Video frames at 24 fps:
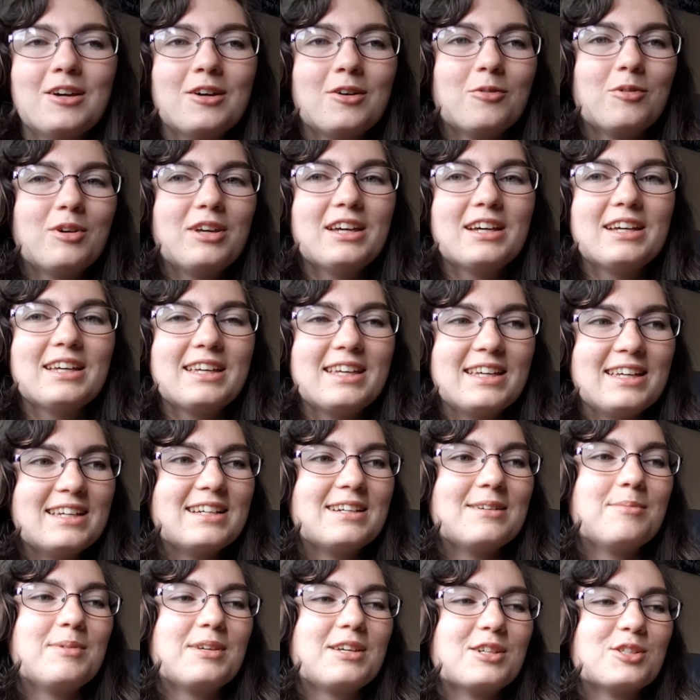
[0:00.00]
We are
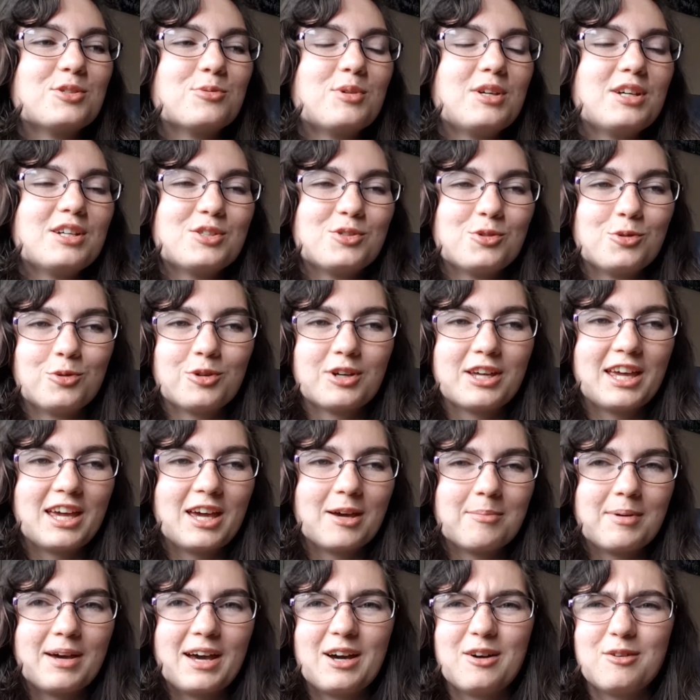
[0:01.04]
here because we are talking
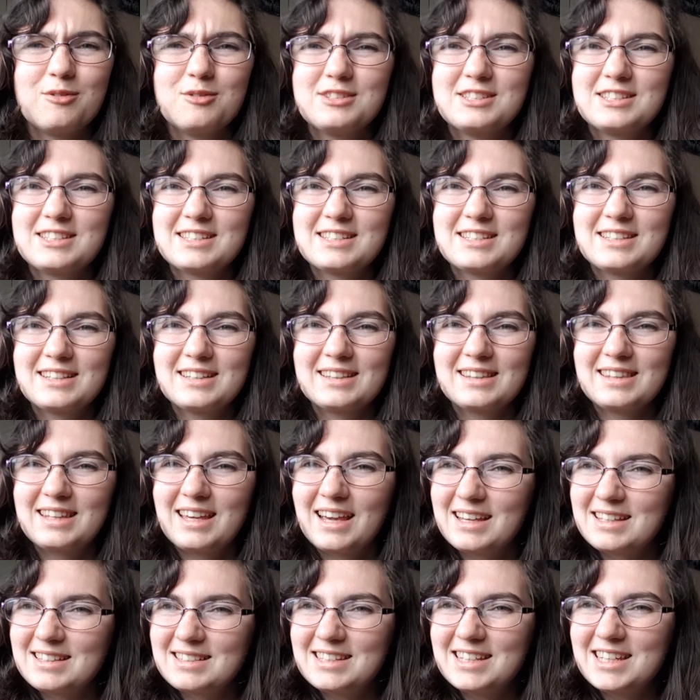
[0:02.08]
about the
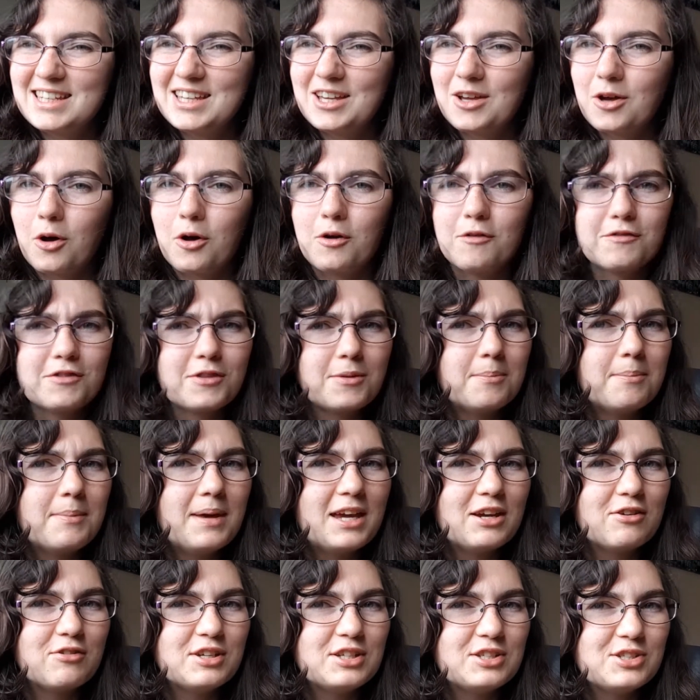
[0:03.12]
idea of the
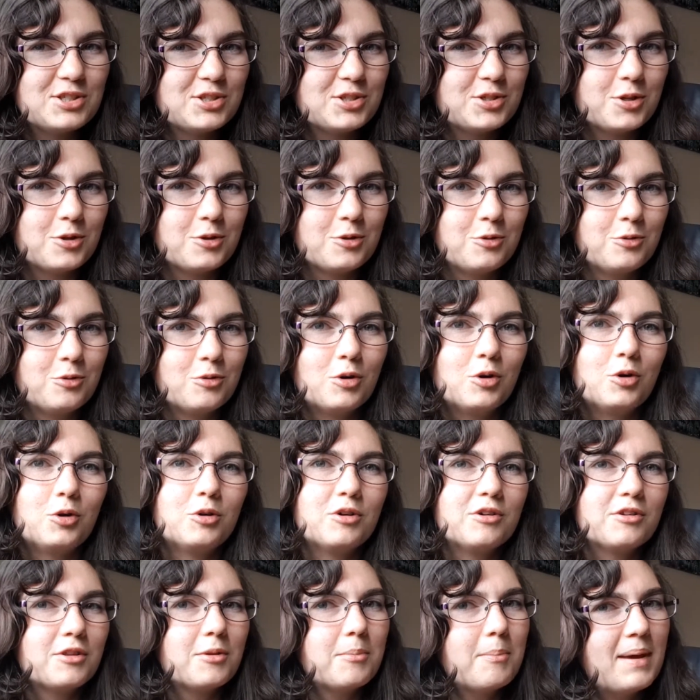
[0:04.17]
Mary Sue,
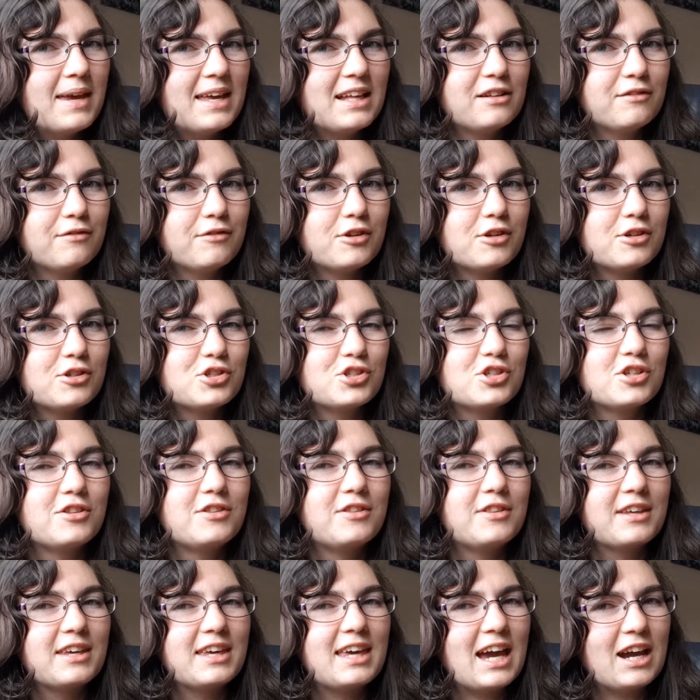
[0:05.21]
or the male version,
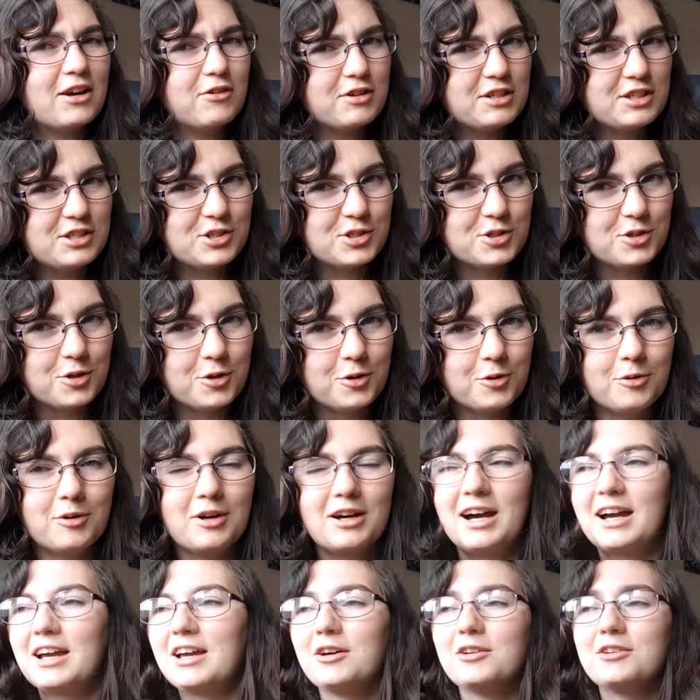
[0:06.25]
the Gary Stu.
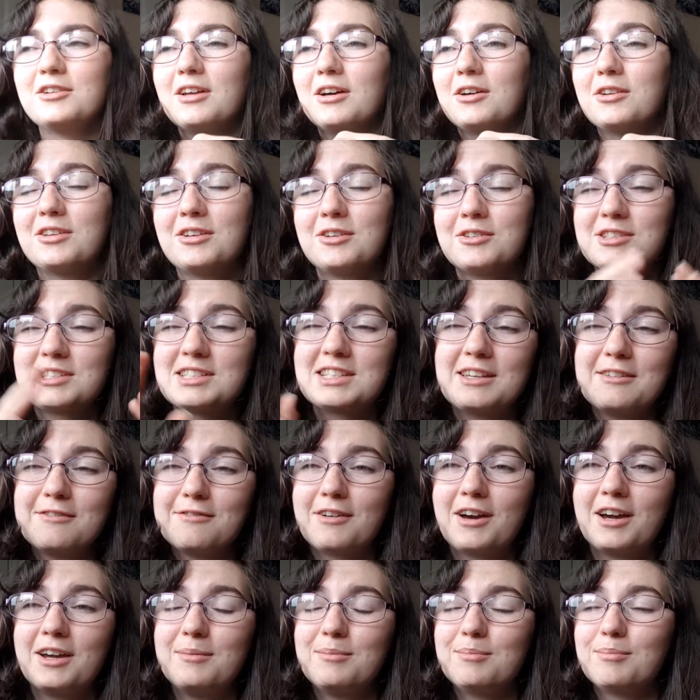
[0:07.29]
I honestly
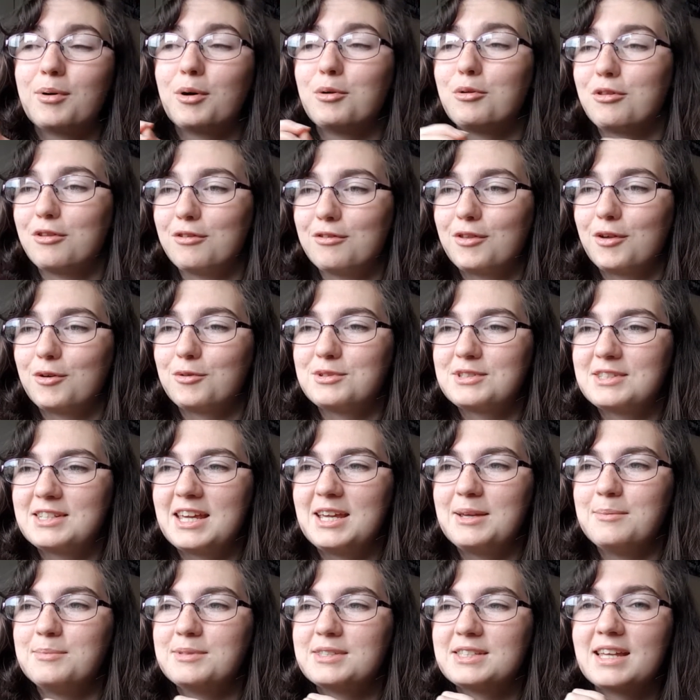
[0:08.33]
find both of those
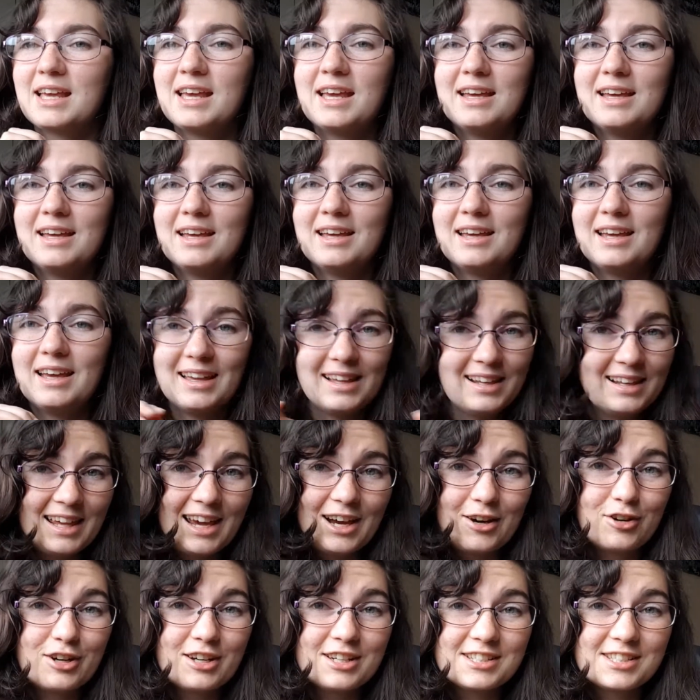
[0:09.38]
names
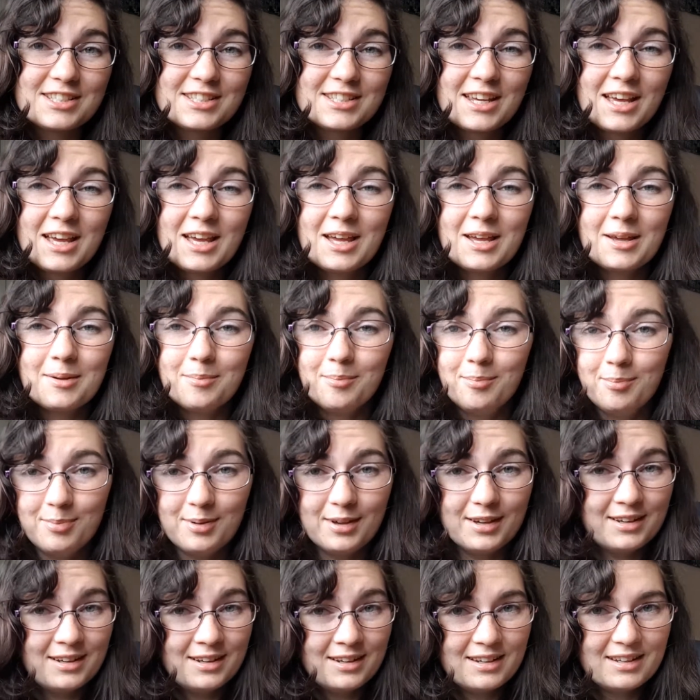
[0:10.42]
hilarious,
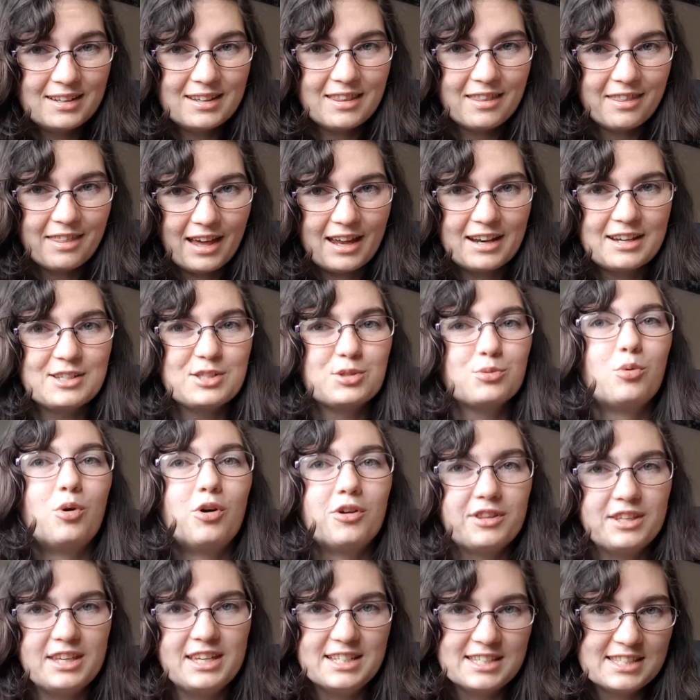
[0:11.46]
that is what
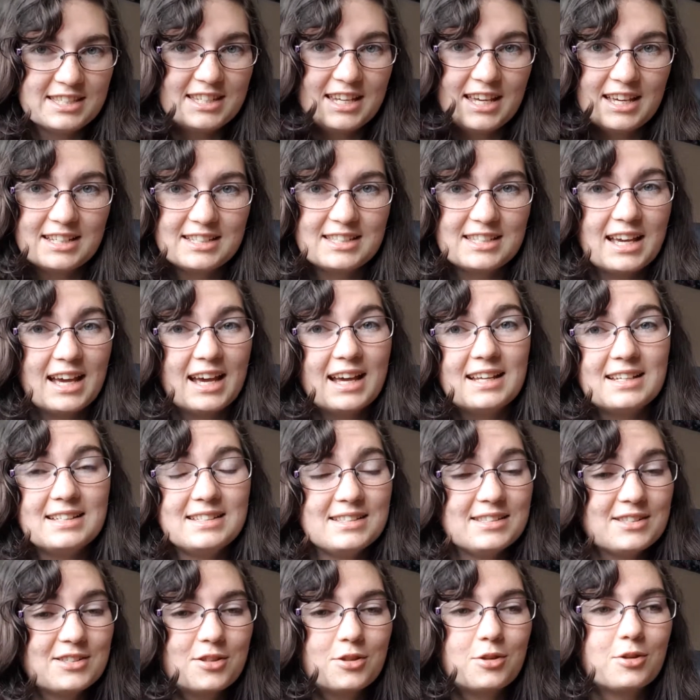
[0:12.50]
the internet
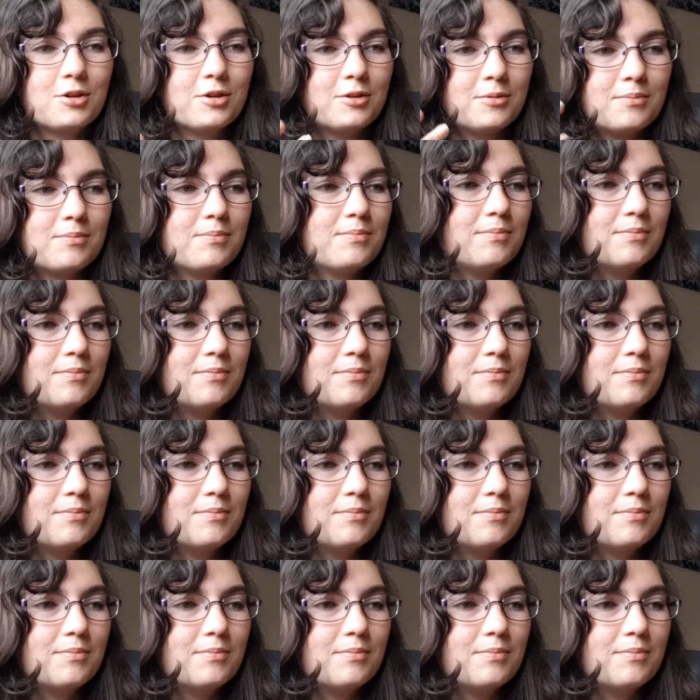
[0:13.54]
and the